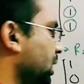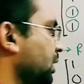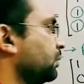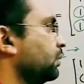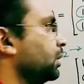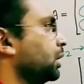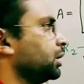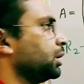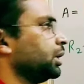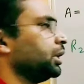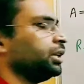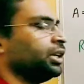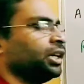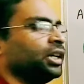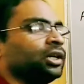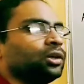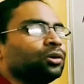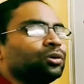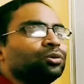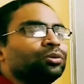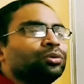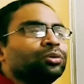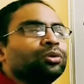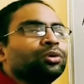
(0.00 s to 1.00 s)
converted
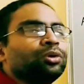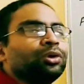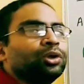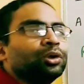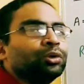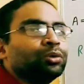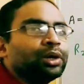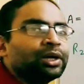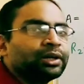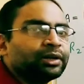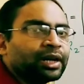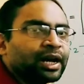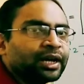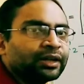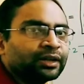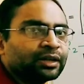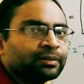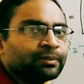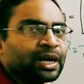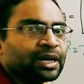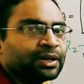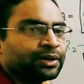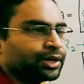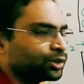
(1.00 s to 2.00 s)
into lower
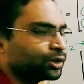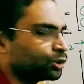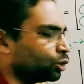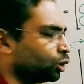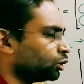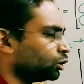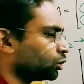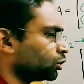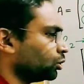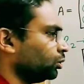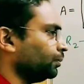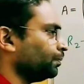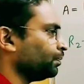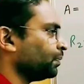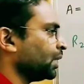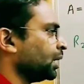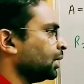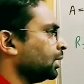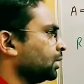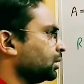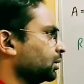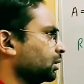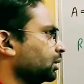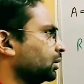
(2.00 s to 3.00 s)
triangular matrix also.
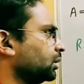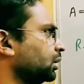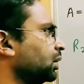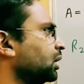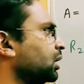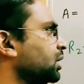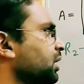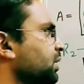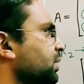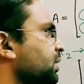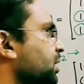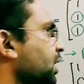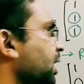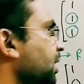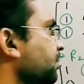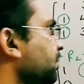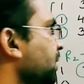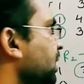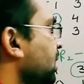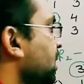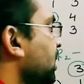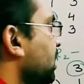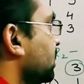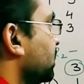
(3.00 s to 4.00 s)
The third
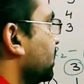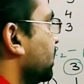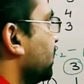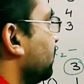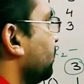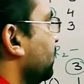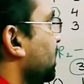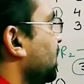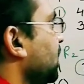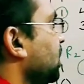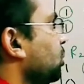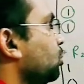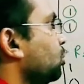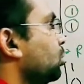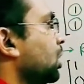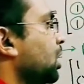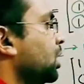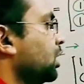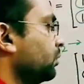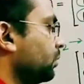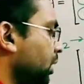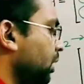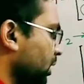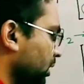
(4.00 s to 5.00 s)
step, that we need to
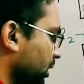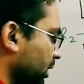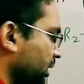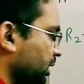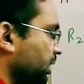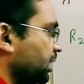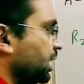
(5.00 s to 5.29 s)
convert the